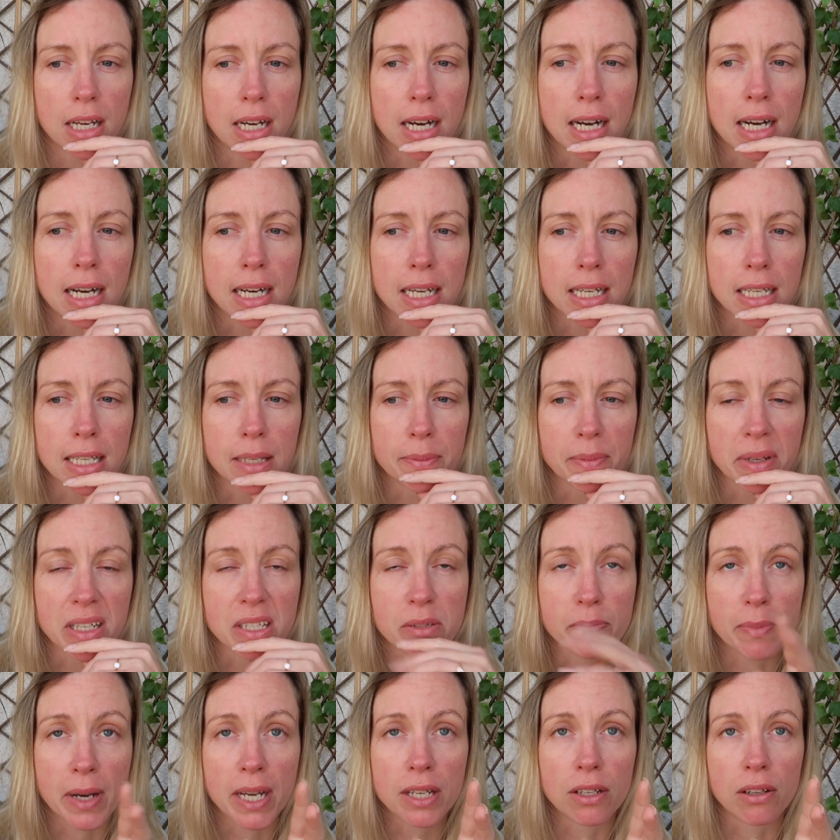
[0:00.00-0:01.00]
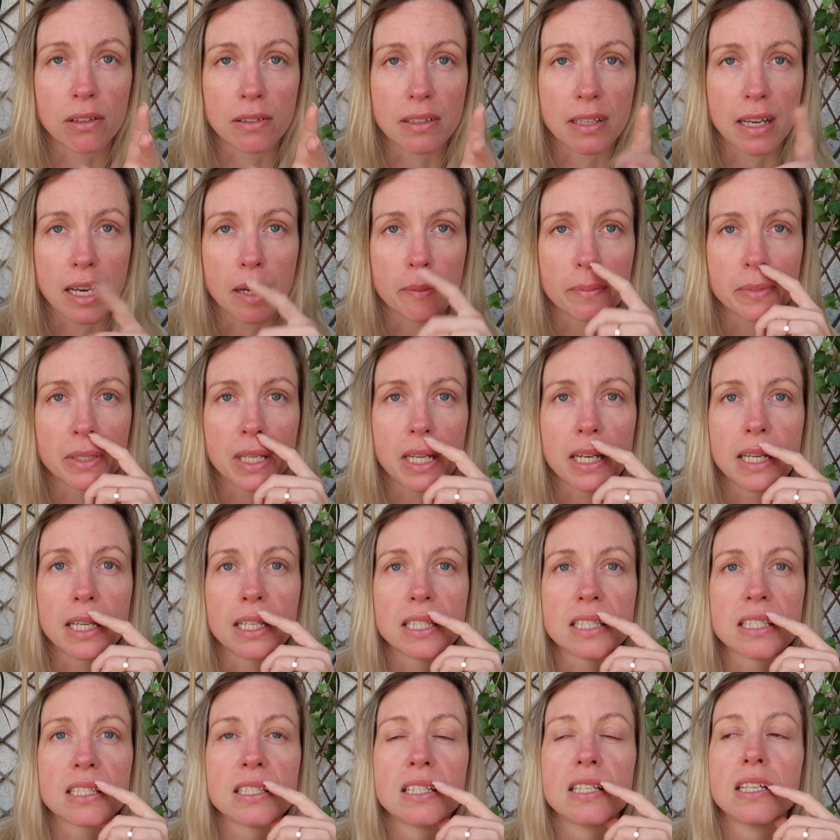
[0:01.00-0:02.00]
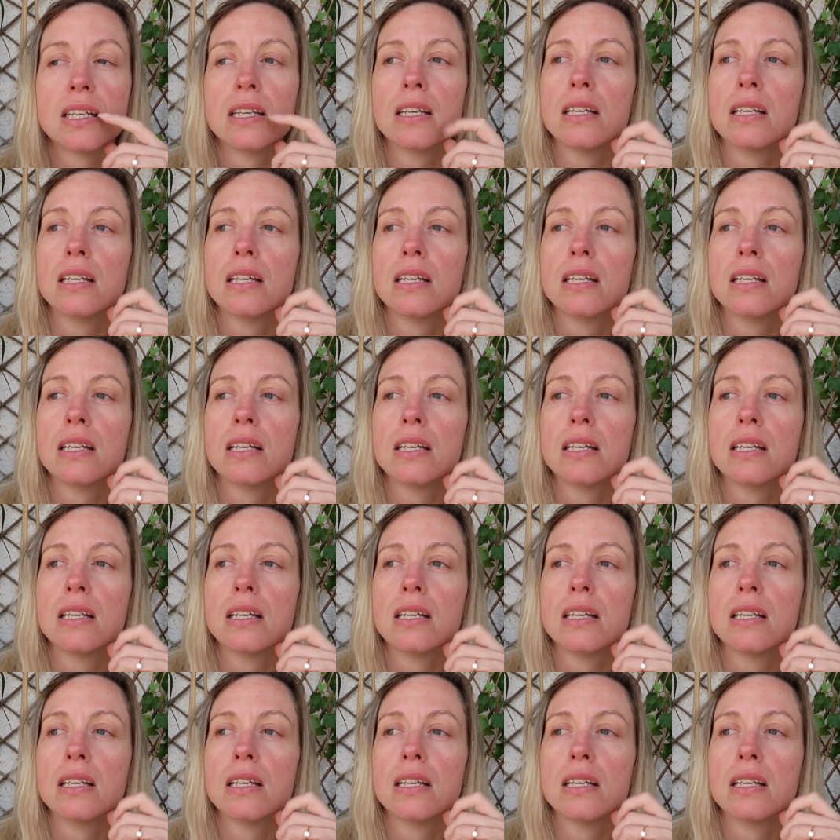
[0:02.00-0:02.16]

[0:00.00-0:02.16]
my spinal tap that is,